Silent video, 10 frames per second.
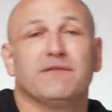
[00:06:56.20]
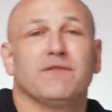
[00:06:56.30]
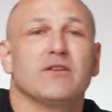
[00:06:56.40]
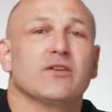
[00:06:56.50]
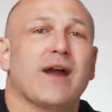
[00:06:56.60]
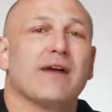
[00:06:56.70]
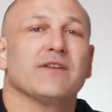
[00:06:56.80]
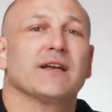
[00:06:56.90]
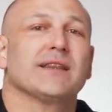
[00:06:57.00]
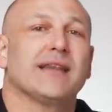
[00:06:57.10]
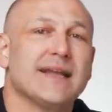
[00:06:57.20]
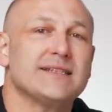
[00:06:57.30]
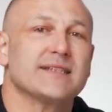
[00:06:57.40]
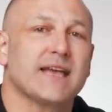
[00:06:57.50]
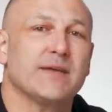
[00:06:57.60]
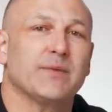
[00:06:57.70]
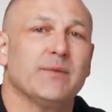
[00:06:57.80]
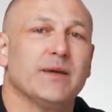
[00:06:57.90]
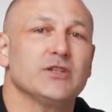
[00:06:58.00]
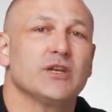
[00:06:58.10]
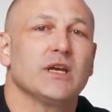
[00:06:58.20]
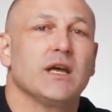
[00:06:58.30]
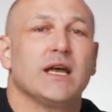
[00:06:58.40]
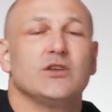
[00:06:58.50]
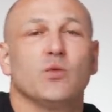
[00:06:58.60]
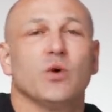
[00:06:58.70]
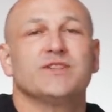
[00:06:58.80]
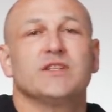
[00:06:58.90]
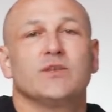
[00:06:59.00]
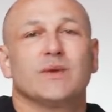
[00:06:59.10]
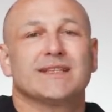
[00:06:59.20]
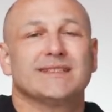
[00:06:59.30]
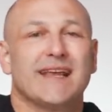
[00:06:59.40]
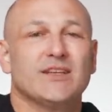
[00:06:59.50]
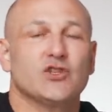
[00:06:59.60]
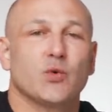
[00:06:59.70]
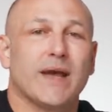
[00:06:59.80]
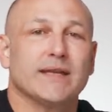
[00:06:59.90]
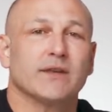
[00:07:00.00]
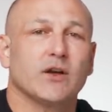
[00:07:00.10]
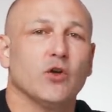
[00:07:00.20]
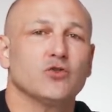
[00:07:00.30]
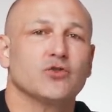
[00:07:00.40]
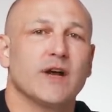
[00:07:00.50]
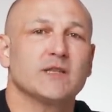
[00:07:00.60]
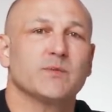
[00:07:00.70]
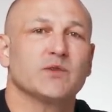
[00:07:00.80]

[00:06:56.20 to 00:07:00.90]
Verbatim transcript: if photographing a landscape image and you wanted to accentuate the contrast